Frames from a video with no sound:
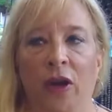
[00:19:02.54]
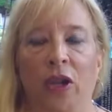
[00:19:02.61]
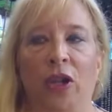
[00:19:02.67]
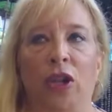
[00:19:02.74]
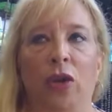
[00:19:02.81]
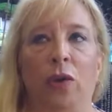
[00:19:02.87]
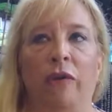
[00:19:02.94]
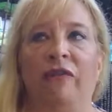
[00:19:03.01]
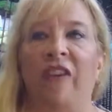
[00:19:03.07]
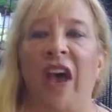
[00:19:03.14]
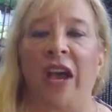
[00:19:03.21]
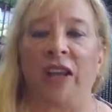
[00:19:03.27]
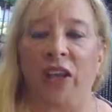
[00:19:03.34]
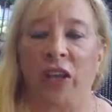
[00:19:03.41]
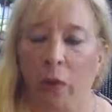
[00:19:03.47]
you
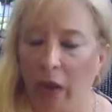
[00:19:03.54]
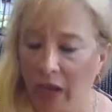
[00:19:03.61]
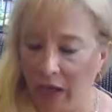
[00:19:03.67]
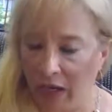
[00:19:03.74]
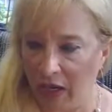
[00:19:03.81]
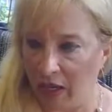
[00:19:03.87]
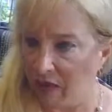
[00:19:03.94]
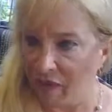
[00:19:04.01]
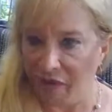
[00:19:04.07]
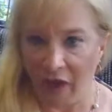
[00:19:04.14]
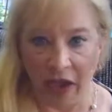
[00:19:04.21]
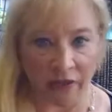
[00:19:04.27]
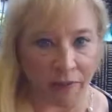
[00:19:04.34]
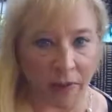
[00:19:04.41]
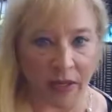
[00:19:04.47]
evacuated in the
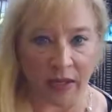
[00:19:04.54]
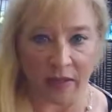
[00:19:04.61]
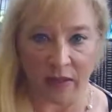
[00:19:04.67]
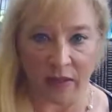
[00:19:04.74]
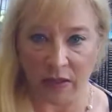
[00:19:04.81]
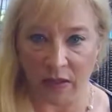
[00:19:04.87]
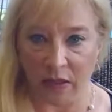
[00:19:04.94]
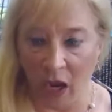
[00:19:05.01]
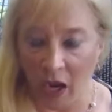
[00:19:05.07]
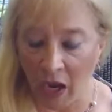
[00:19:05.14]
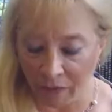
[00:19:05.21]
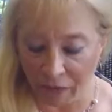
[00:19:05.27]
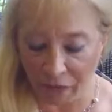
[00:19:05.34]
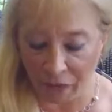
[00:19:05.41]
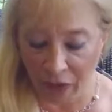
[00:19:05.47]
5 minutes
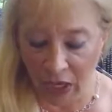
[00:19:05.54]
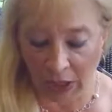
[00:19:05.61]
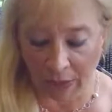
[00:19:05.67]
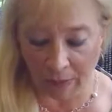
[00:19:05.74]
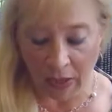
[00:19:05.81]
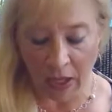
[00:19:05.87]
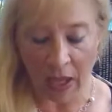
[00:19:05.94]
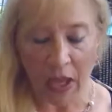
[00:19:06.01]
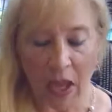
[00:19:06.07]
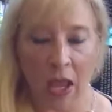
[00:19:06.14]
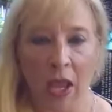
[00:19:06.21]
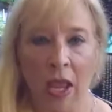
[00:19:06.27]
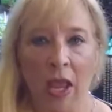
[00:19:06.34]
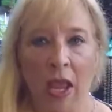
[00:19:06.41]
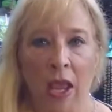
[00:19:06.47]
time frame,
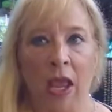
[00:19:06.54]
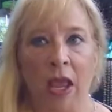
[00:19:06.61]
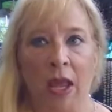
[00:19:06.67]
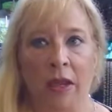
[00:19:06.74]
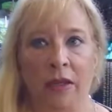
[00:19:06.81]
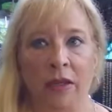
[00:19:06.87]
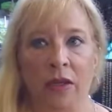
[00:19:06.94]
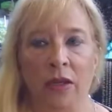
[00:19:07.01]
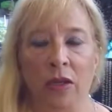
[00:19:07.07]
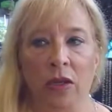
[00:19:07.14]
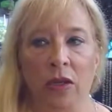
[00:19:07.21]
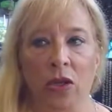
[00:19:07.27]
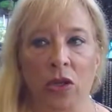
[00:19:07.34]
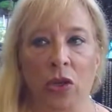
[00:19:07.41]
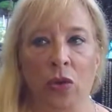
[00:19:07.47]
and
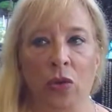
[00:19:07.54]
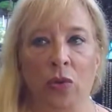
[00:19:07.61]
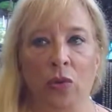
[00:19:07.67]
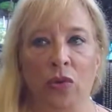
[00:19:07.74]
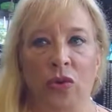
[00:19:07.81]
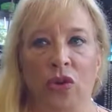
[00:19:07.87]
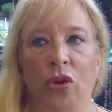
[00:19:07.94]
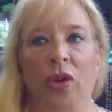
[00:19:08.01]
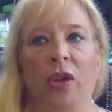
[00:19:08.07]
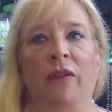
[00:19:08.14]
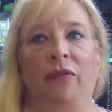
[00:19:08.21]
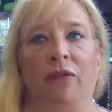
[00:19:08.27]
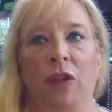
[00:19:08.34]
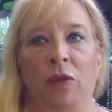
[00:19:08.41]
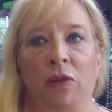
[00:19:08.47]
you took a
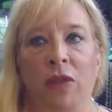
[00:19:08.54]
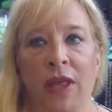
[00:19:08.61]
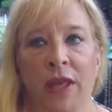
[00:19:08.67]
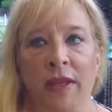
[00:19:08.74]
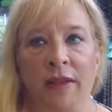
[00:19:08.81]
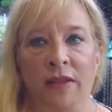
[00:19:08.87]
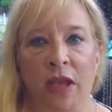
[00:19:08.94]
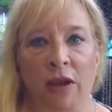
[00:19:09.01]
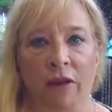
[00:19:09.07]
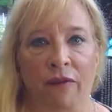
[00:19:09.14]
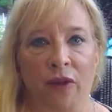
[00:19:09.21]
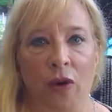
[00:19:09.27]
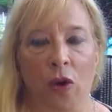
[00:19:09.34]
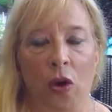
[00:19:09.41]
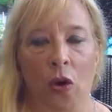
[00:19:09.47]
few things out of
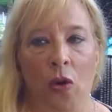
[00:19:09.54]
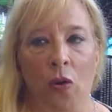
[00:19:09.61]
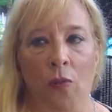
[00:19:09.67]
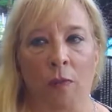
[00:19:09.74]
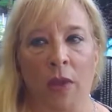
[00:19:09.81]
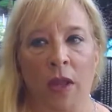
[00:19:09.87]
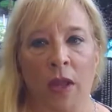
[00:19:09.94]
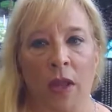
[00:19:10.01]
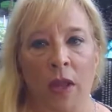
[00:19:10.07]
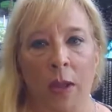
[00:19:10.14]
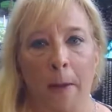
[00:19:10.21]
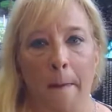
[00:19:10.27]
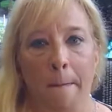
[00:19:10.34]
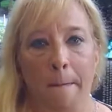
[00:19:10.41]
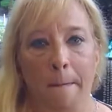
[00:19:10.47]
your home,
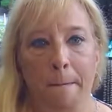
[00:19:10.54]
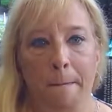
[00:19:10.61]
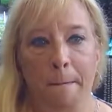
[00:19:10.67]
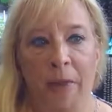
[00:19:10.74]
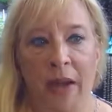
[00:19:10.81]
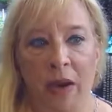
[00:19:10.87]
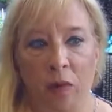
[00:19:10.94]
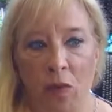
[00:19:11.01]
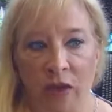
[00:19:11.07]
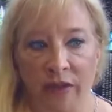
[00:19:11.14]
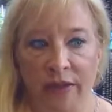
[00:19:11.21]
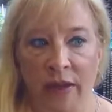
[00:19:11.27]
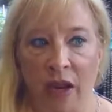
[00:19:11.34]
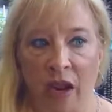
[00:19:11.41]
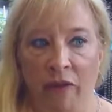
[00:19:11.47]
but it
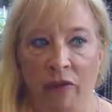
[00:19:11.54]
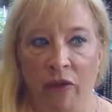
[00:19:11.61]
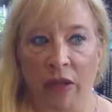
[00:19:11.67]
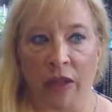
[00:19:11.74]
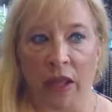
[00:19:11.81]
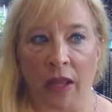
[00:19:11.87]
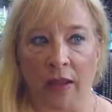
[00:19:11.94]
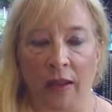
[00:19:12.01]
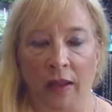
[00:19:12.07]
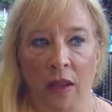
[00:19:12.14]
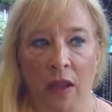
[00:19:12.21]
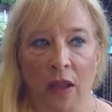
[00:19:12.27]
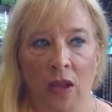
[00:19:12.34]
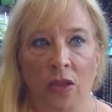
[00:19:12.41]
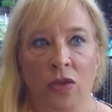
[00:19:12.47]
wasn't everything.
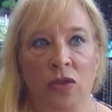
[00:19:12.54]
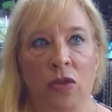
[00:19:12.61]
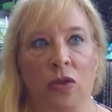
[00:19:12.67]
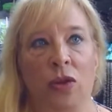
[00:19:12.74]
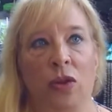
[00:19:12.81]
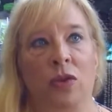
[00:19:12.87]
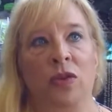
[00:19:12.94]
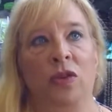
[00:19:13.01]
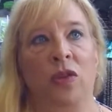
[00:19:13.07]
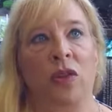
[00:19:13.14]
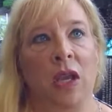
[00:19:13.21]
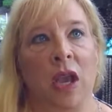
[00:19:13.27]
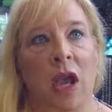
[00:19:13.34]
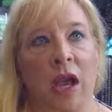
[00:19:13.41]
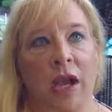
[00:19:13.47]
So those are
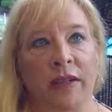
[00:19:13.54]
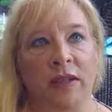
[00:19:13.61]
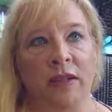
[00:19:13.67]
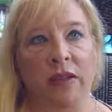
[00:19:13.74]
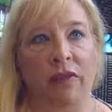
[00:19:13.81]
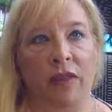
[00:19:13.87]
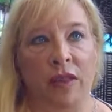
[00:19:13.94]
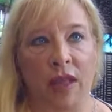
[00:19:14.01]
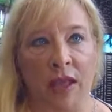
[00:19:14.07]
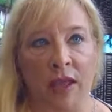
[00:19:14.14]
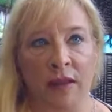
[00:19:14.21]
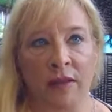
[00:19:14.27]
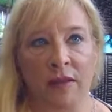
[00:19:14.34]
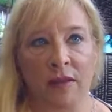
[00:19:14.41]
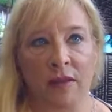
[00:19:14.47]
the kinds of
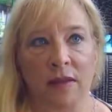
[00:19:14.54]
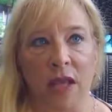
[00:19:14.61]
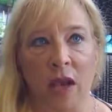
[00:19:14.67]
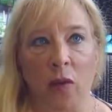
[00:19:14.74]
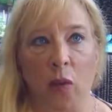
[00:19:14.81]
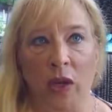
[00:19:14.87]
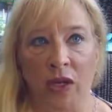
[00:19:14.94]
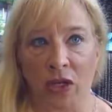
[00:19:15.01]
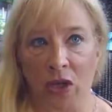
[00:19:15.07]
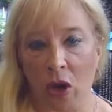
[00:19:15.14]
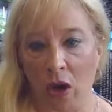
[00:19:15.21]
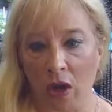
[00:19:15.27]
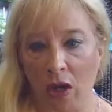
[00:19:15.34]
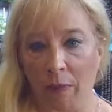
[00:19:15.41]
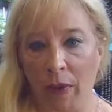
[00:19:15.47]
things that we
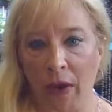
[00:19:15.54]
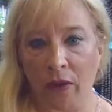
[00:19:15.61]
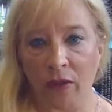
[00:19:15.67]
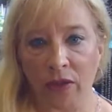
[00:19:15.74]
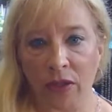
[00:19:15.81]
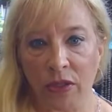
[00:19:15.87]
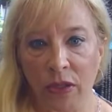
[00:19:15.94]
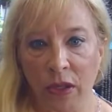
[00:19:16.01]
talk about.